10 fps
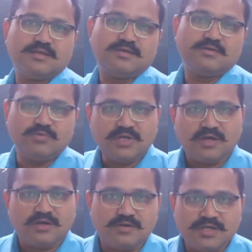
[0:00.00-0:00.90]
we
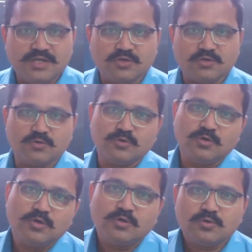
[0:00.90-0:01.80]
already know
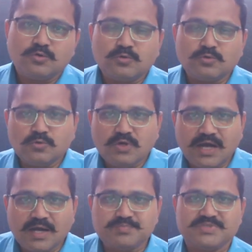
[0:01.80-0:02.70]
two
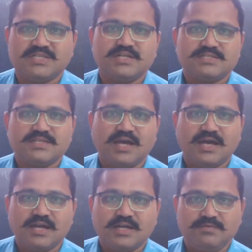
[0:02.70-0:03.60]
half cells are
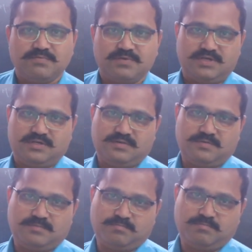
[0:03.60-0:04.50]
different.
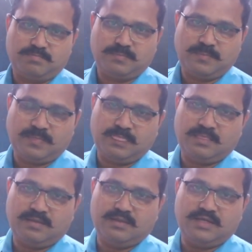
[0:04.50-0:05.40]

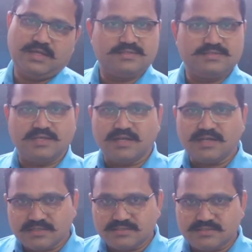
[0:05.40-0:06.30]
A cell
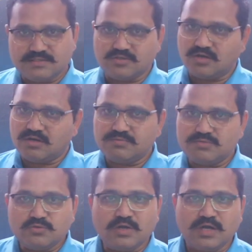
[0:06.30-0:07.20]
consists of
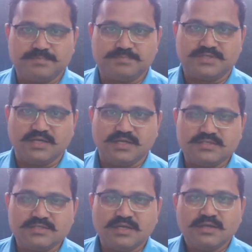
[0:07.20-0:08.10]
two half cells.
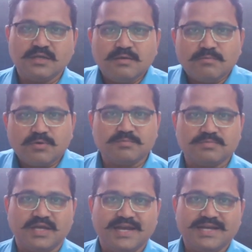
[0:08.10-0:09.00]
From
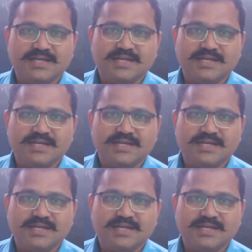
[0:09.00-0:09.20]
that,